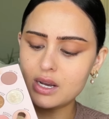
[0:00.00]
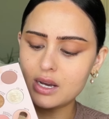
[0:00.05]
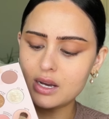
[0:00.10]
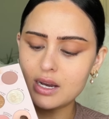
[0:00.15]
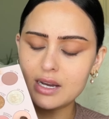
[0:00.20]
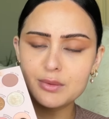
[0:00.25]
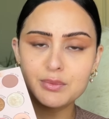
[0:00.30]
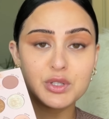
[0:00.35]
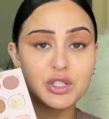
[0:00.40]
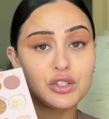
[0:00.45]

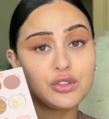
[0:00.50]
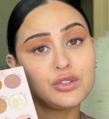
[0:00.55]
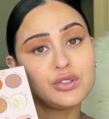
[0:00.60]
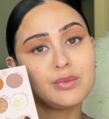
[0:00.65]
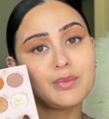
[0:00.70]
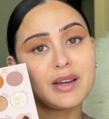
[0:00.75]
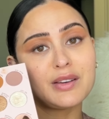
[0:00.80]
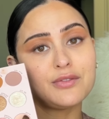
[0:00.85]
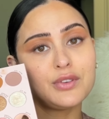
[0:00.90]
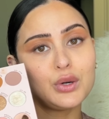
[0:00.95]
I'm just using
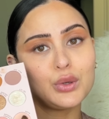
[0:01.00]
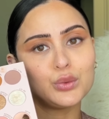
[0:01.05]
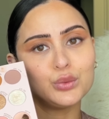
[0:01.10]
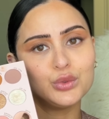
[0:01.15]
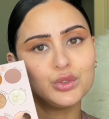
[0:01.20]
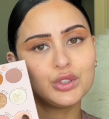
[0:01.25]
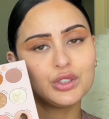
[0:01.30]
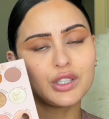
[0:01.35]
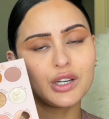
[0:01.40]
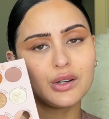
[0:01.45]
my phone,
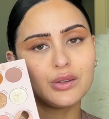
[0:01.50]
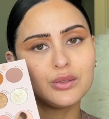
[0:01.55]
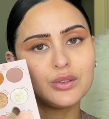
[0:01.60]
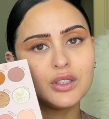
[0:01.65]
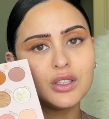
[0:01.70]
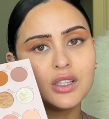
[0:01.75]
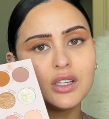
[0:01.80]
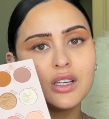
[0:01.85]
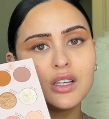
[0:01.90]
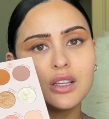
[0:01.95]
so
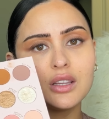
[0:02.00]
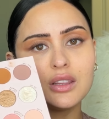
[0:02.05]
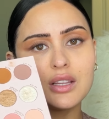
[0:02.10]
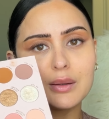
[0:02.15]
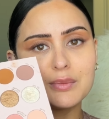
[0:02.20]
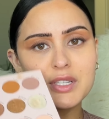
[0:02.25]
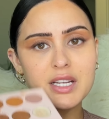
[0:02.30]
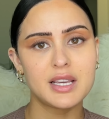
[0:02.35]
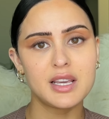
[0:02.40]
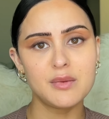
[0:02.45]
that I'm
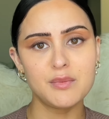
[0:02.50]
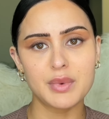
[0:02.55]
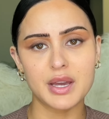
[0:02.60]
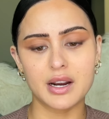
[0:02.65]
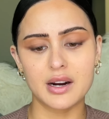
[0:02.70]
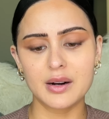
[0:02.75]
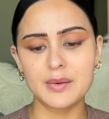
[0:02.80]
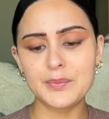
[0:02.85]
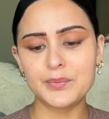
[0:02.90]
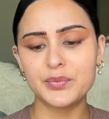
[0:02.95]
taking
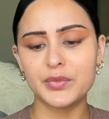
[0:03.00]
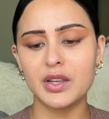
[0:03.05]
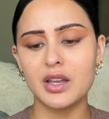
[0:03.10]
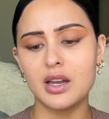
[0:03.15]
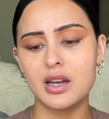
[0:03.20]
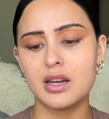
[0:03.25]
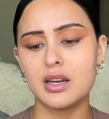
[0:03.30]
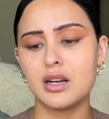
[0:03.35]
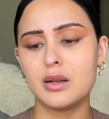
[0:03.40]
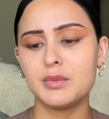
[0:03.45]
there.
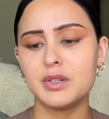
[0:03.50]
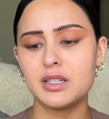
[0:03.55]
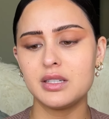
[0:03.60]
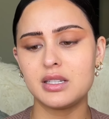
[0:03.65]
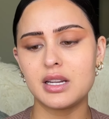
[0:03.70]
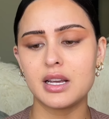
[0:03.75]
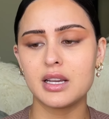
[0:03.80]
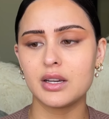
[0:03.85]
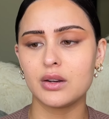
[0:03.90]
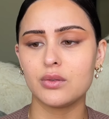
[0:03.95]
And I'm gonna
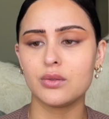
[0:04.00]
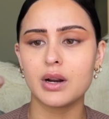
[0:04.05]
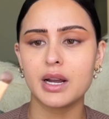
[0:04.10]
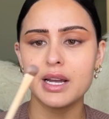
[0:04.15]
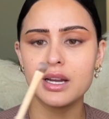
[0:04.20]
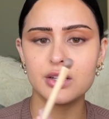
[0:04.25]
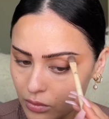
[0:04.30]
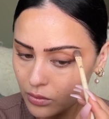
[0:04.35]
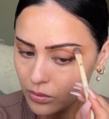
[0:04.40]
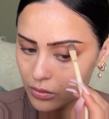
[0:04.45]
take it right
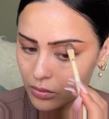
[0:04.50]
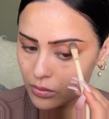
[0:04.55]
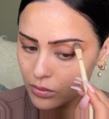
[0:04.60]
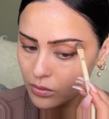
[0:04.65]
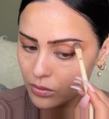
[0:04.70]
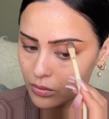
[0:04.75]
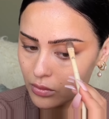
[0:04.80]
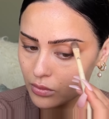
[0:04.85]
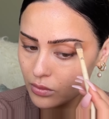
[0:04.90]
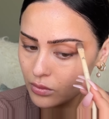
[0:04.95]
underneath the
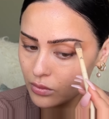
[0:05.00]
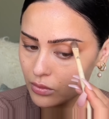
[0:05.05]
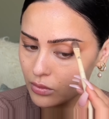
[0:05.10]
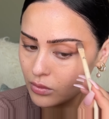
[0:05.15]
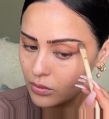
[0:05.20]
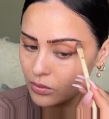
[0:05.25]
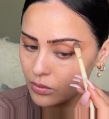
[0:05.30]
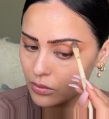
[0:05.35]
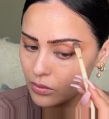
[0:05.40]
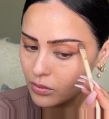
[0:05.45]
brow
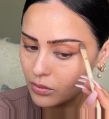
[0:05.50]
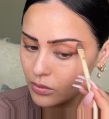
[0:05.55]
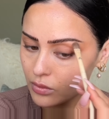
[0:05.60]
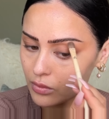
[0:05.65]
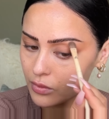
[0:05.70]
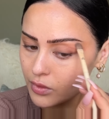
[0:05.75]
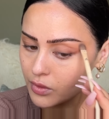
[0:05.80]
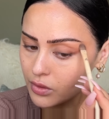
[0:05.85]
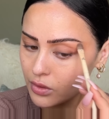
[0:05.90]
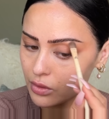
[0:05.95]
bone
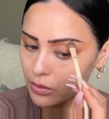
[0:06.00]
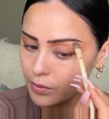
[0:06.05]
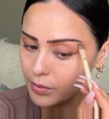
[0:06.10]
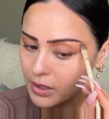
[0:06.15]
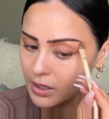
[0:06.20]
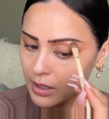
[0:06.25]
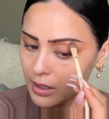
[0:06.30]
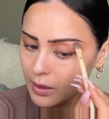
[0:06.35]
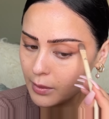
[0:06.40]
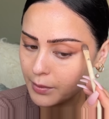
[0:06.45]
to
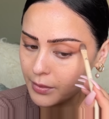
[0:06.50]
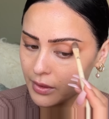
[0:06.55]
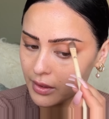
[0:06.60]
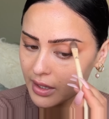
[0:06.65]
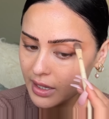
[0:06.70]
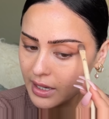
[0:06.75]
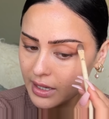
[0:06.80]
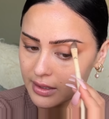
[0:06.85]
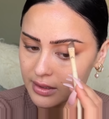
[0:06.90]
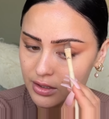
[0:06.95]
pop
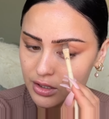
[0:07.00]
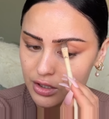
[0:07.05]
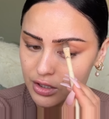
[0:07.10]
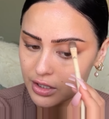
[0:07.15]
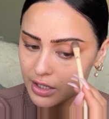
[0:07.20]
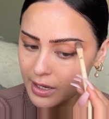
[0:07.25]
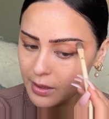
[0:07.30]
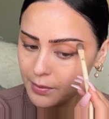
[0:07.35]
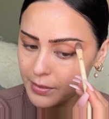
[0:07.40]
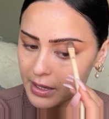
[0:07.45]
that
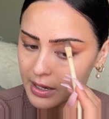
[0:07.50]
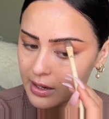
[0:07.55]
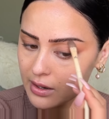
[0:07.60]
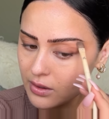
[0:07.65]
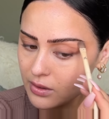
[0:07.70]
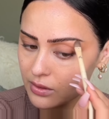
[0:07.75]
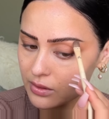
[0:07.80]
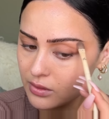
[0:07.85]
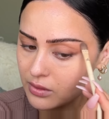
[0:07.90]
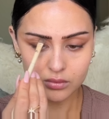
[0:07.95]
shape
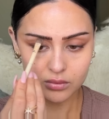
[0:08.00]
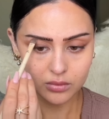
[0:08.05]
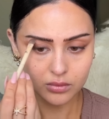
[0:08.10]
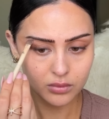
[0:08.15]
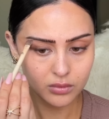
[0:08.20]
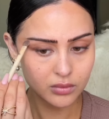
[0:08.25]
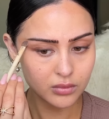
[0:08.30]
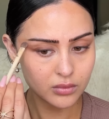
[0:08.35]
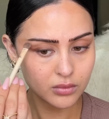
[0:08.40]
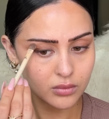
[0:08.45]
out a
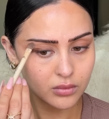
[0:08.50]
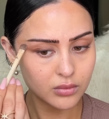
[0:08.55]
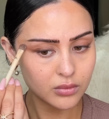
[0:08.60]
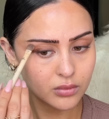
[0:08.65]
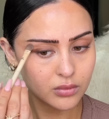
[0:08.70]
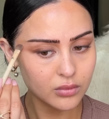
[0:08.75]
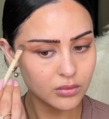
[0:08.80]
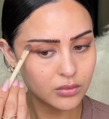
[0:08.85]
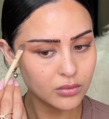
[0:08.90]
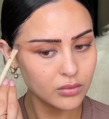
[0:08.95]
little bit
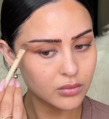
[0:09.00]
more.